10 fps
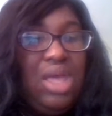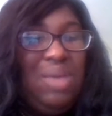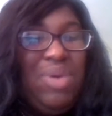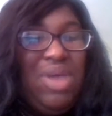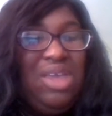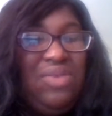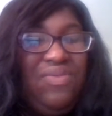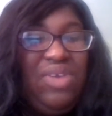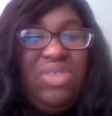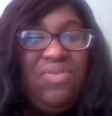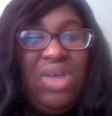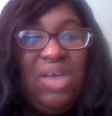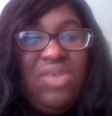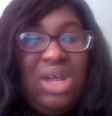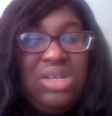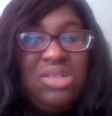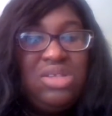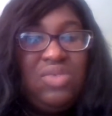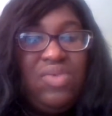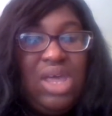I paid $55,
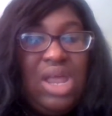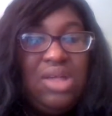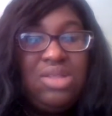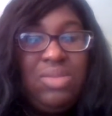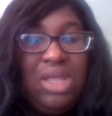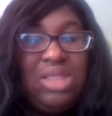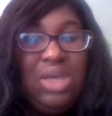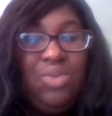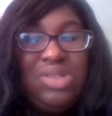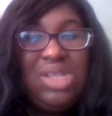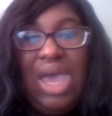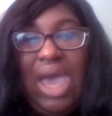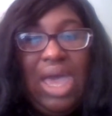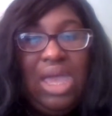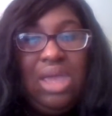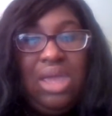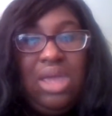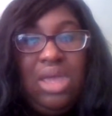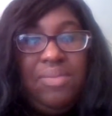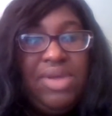$65, something like that. It wasn't high,
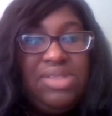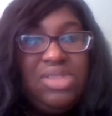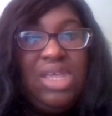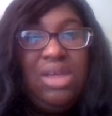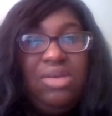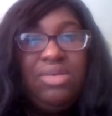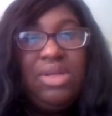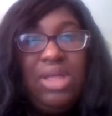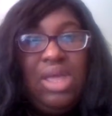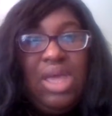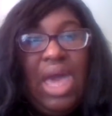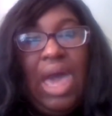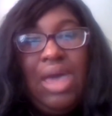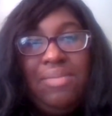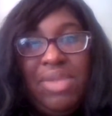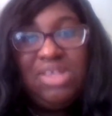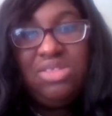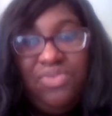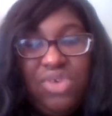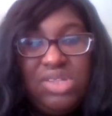but still, I messed
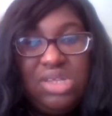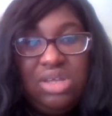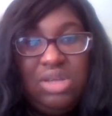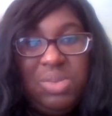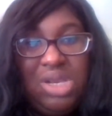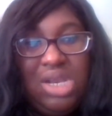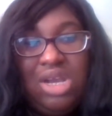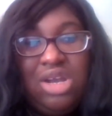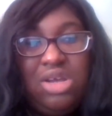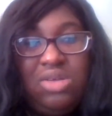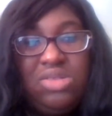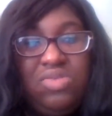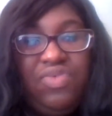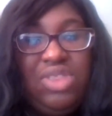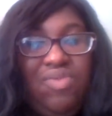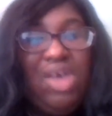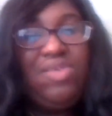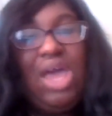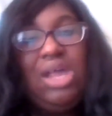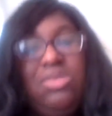the frontal up, and then there goes
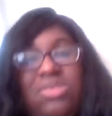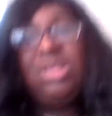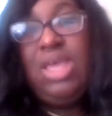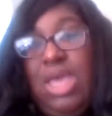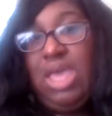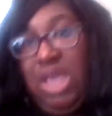$55.